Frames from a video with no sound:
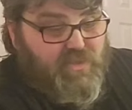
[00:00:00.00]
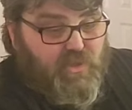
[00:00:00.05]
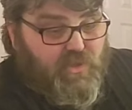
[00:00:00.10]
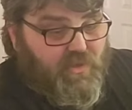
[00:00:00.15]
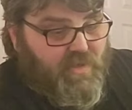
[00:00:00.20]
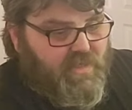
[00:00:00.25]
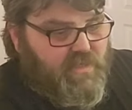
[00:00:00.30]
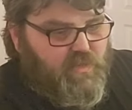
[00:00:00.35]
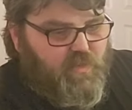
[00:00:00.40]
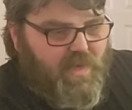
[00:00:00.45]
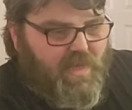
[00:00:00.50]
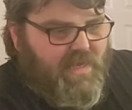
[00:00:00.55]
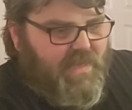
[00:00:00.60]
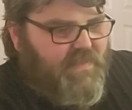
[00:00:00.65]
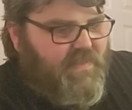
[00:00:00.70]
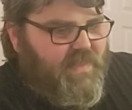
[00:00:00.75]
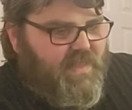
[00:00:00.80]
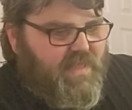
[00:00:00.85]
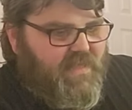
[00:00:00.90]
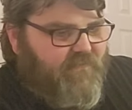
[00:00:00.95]
toy as well, I
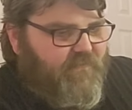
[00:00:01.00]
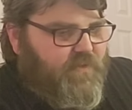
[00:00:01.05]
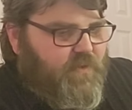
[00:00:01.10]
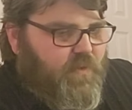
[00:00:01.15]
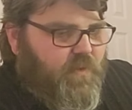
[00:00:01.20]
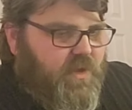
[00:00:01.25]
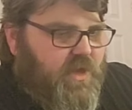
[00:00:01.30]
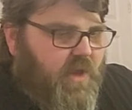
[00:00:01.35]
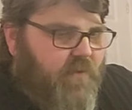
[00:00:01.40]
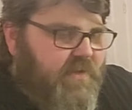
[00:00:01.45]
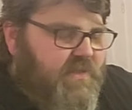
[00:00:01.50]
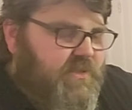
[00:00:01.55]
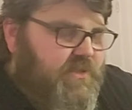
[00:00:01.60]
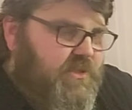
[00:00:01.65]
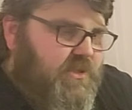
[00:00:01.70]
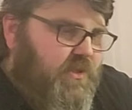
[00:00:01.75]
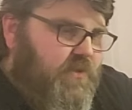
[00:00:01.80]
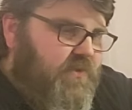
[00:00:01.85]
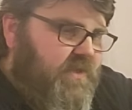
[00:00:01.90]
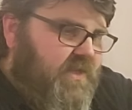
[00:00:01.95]
think if you were going to
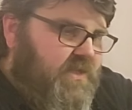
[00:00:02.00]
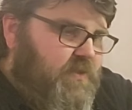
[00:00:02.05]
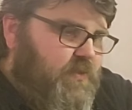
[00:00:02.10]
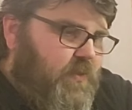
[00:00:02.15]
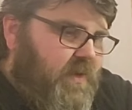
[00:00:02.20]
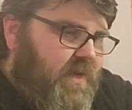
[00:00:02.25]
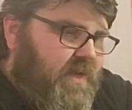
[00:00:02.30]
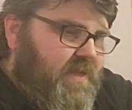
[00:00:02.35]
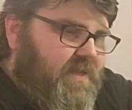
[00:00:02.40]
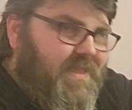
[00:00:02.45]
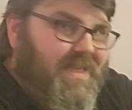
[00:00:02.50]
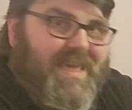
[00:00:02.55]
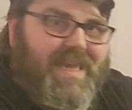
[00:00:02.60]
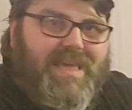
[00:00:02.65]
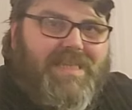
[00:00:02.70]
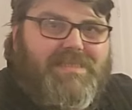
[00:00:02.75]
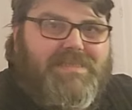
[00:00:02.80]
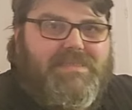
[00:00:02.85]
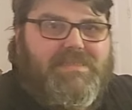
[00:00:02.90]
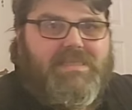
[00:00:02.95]
do this with
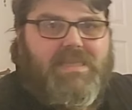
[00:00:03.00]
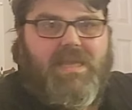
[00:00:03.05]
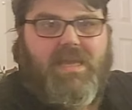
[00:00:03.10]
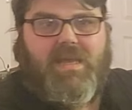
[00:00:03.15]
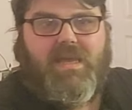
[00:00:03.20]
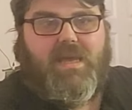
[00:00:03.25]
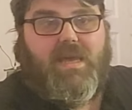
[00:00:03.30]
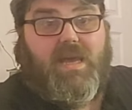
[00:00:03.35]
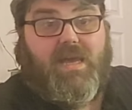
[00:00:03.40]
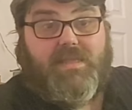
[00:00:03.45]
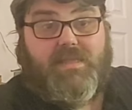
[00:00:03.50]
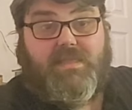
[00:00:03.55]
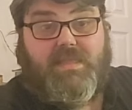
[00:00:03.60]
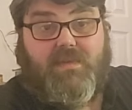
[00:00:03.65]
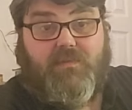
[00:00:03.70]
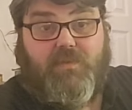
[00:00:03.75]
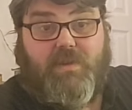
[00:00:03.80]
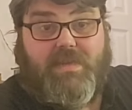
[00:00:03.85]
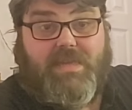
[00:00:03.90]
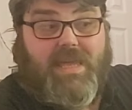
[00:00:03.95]
kids, I think they'd
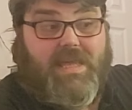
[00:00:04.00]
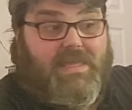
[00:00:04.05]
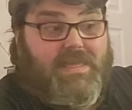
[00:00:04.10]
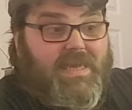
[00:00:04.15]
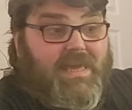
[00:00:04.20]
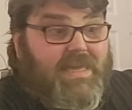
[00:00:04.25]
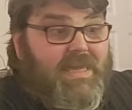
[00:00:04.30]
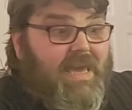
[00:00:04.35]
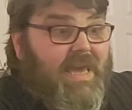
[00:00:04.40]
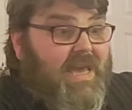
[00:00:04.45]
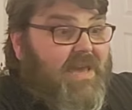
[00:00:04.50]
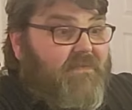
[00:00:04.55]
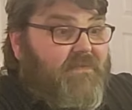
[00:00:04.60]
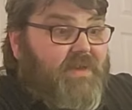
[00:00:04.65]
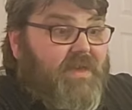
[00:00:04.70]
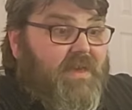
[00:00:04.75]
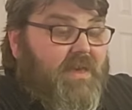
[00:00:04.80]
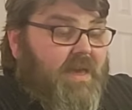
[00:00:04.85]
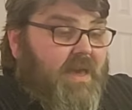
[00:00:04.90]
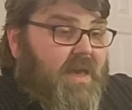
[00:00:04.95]
really get a kick out of
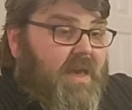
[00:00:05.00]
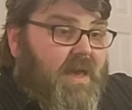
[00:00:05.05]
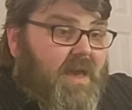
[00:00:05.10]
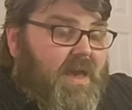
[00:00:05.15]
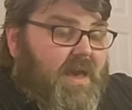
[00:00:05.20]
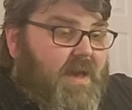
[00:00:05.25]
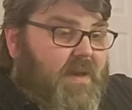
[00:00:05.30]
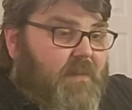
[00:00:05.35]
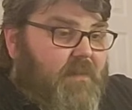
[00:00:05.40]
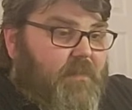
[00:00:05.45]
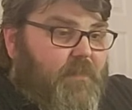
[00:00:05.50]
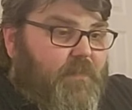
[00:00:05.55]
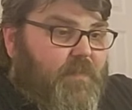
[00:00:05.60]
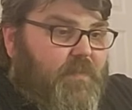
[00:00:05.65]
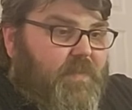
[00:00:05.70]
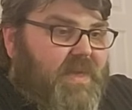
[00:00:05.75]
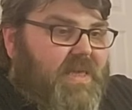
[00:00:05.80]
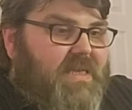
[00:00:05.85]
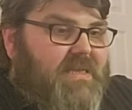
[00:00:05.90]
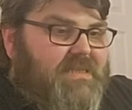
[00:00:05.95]
it.
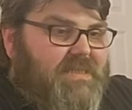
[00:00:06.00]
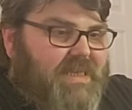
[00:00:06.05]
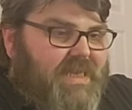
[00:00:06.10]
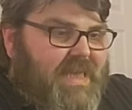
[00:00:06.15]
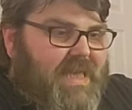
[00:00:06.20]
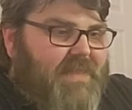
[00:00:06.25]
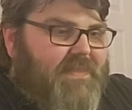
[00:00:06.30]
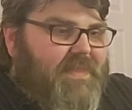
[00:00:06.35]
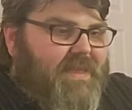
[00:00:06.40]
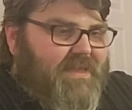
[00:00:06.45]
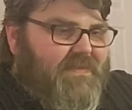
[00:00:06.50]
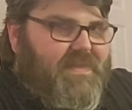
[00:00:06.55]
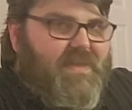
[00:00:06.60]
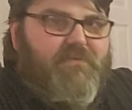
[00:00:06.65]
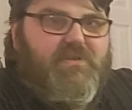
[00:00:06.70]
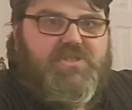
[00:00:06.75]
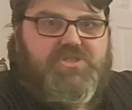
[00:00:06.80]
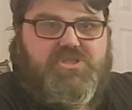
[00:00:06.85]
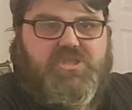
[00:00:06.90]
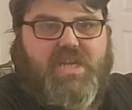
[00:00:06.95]
Because again,
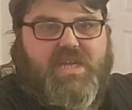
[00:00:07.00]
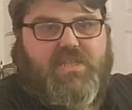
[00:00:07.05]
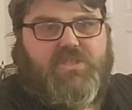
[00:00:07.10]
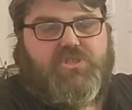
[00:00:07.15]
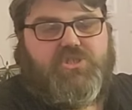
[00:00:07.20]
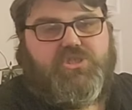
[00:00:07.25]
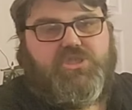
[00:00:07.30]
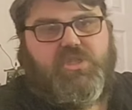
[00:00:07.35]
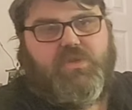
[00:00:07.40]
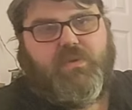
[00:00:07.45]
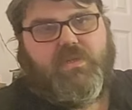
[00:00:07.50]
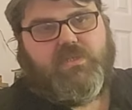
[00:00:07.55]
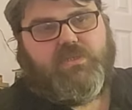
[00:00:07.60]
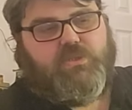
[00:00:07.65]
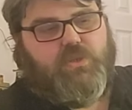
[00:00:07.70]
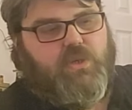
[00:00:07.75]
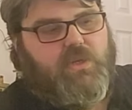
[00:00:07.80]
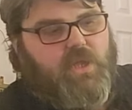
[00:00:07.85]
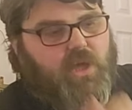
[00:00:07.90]
there is challenge to it. So a